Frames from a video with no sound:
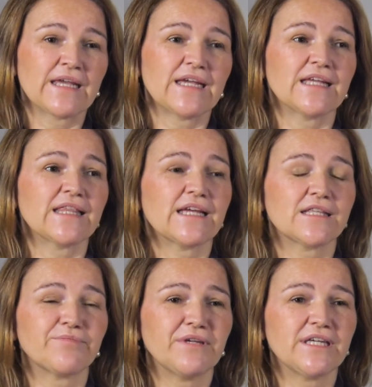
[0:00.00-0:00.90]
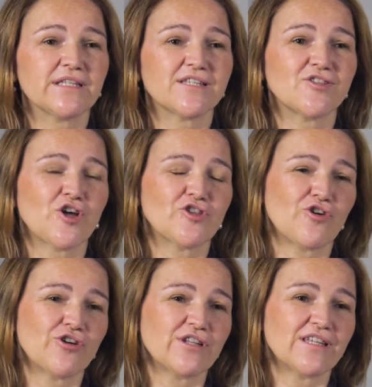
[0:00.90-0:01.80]
And that means not
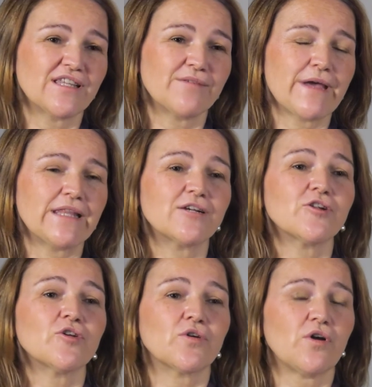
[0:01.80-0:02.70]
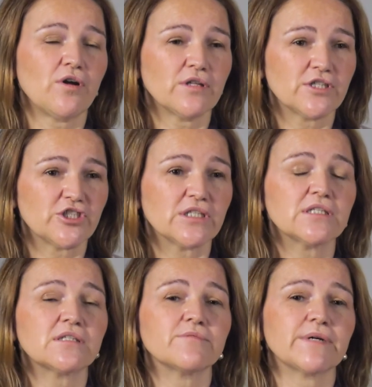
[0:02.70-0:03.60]
only the medical
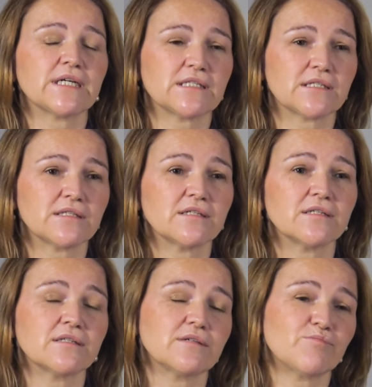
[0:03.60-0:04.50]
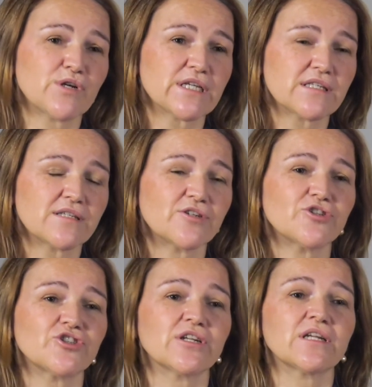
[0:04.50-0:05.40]
oncologist, but the, the breast
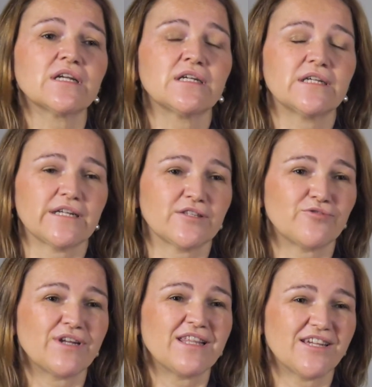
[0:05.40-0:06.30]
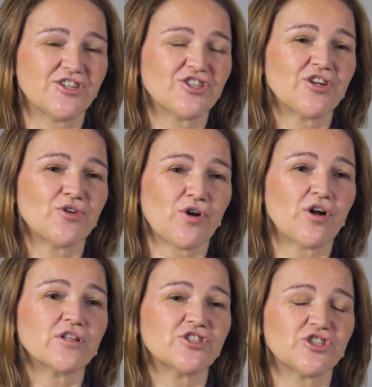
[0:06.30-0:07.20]
surgeon and the radiation
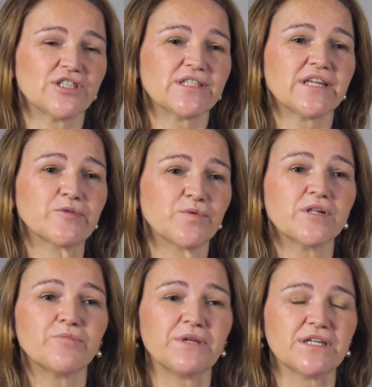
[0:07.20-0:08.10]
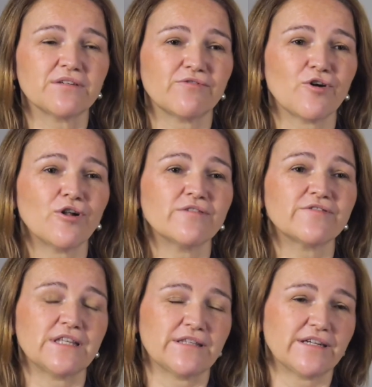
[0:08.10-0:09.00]
oncologist that will be
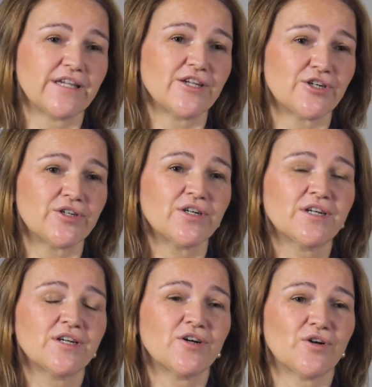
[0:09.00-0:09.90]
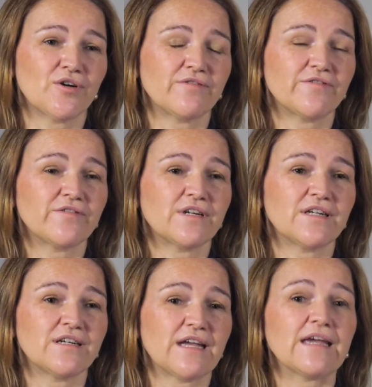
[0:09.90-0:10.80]
involved in the care of
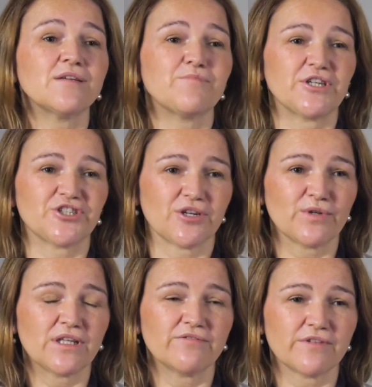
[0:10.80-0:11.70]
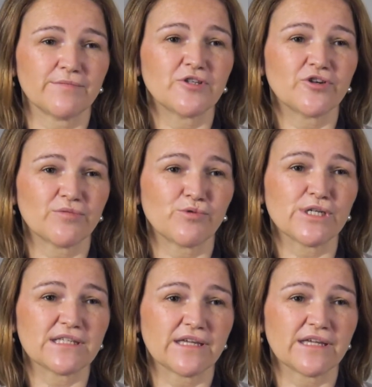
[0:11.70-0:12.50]
uh, any patient with inflammatory breast